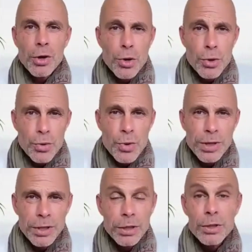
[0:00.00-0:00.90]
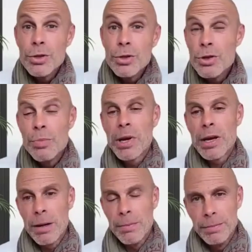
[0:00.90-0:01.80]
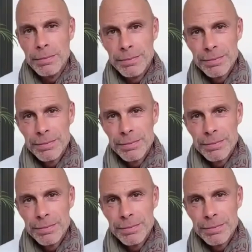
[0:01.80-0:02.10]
who do you become?